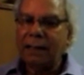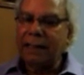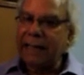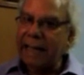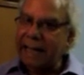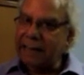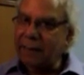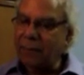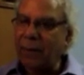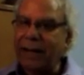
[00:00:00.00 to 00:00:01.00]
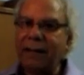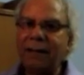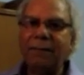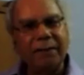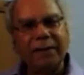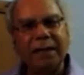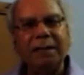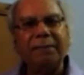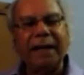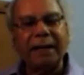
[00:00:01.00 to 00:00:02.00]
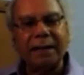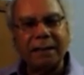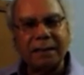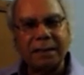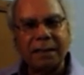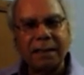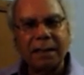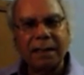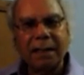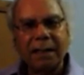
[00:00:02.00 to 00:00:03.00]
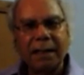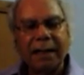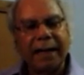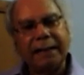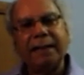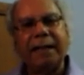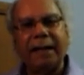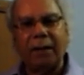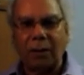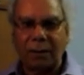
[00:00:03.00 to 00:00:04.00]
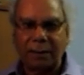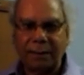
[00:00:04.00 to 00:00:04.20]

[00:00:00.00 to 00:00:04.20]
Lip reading: the action point within the brackets, and the dialogue.